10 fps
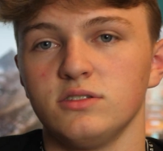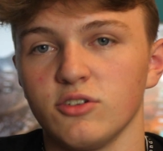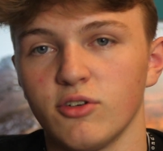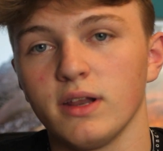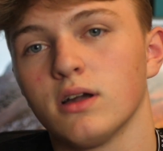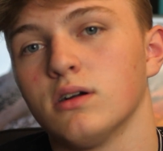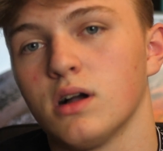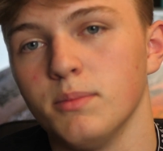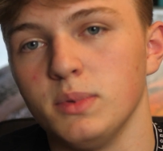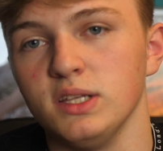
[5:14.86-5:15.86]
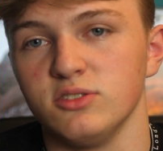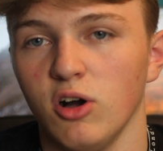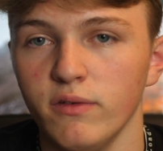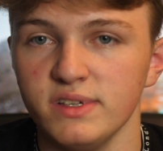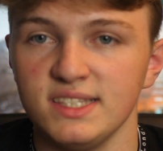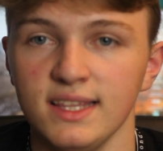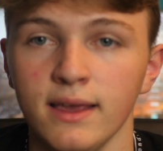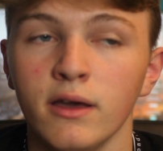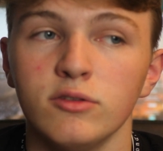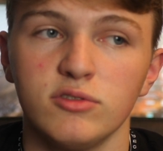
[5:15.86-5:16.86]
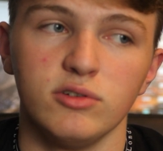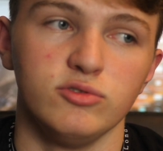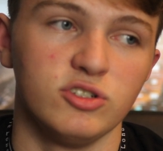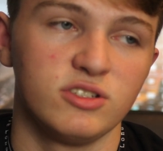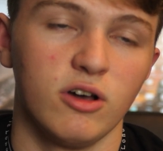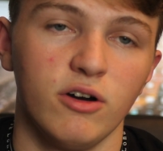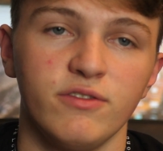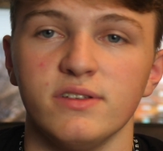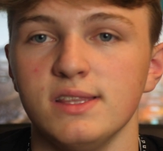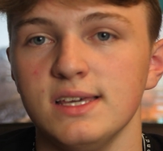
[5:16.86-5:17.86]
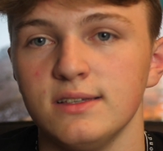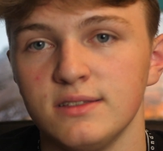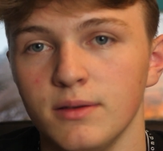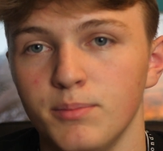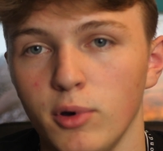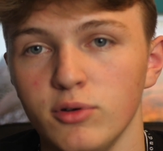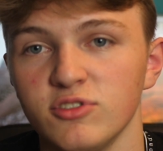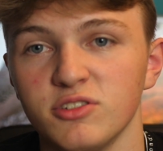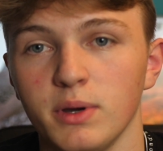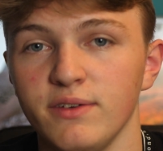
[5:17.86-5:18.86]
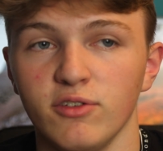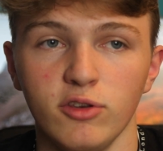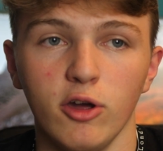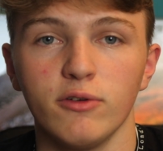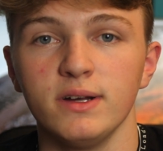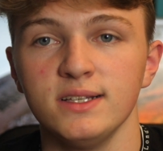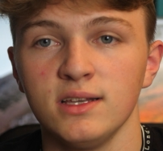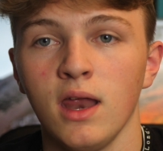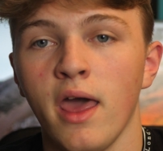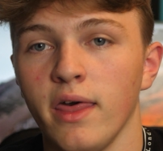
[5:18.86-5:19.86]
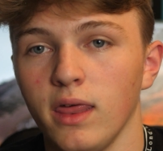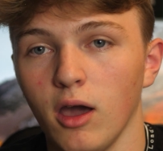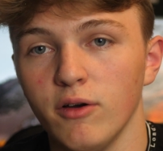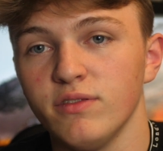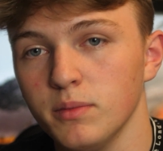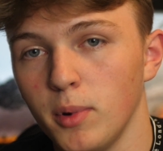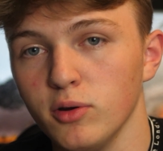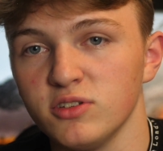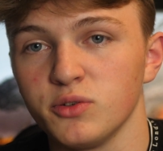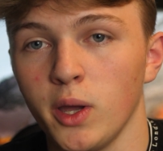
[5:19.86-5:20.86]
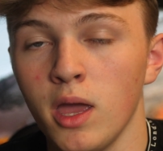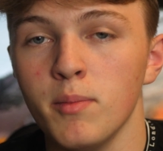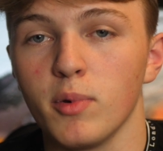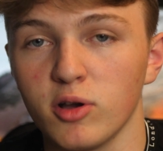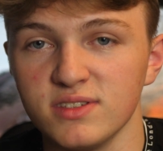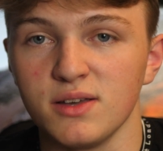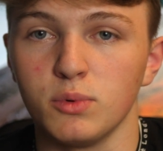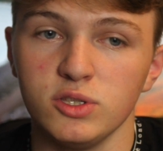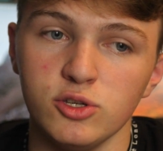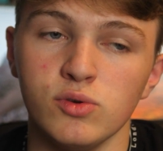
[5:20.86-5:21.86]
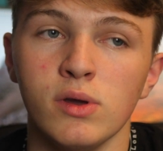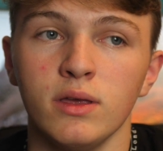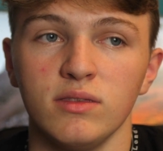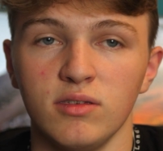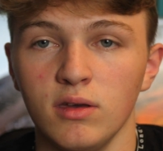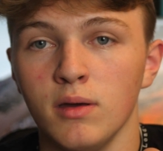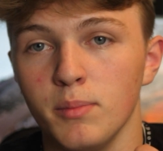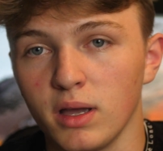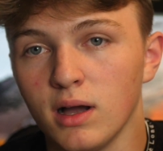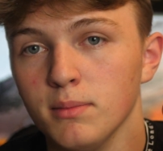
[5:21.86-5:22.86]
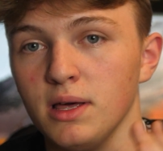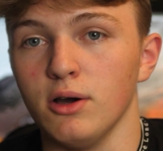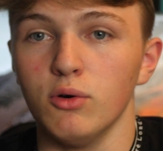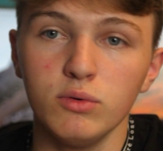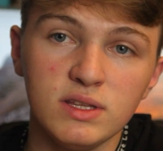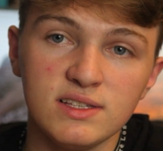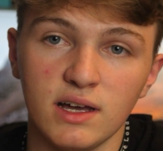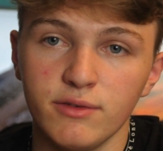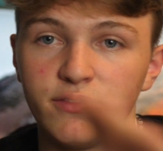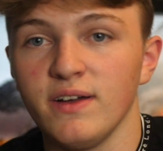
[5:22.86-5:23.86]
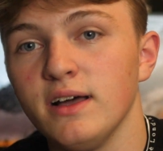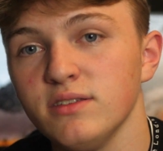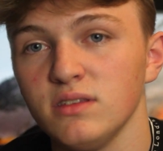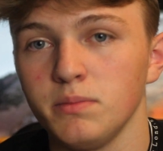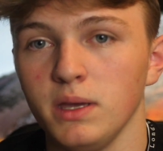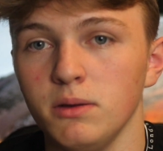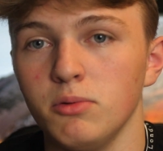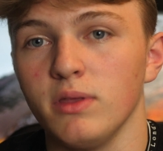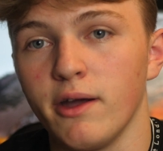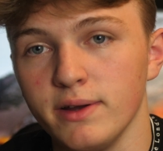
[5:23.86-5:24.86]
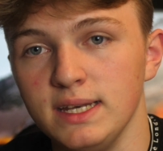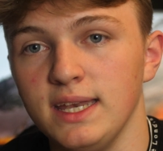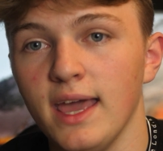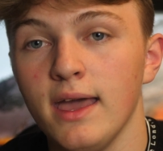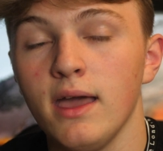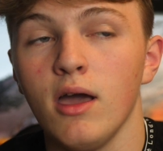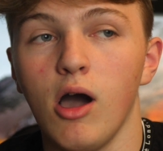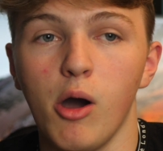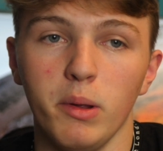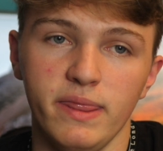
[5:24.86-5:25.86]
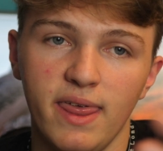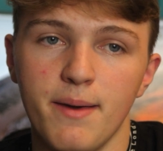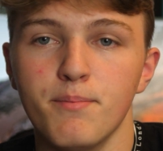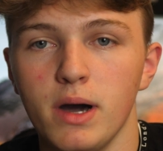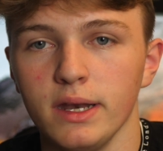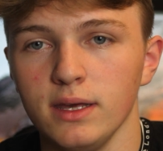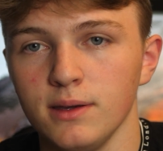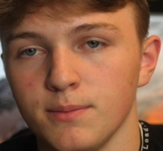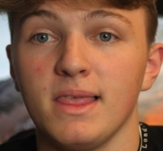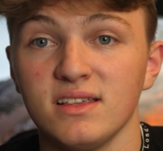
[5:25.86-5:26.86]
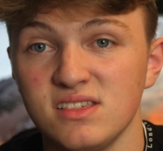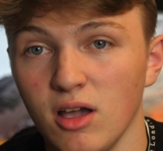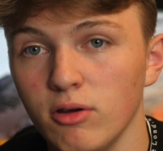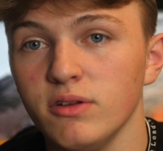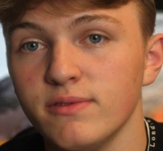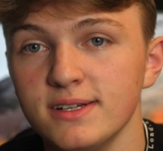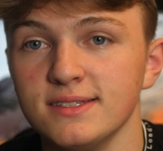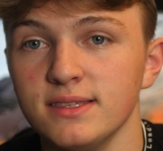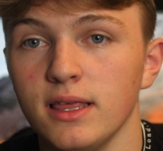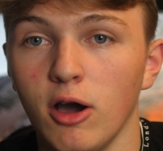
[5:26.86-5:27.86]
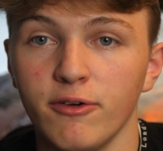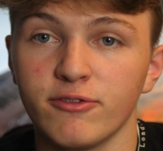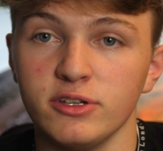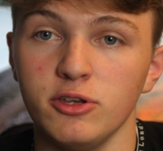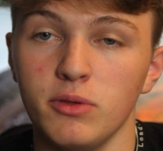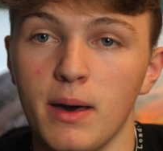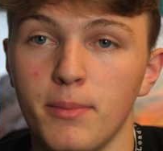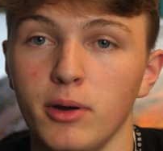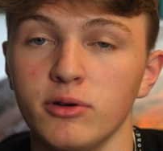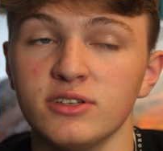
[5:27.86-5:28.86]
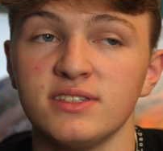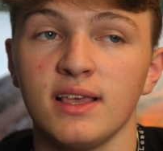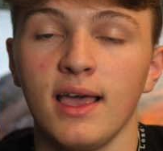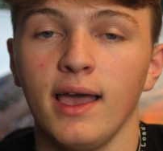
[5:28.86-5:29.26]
So credit card companies obviously don't just offer this bonus away for no reason. They offer the bonus away because they want you to become like all these other thousands of people that are in debt owing them money. That's the only reason they're offering you that bonus.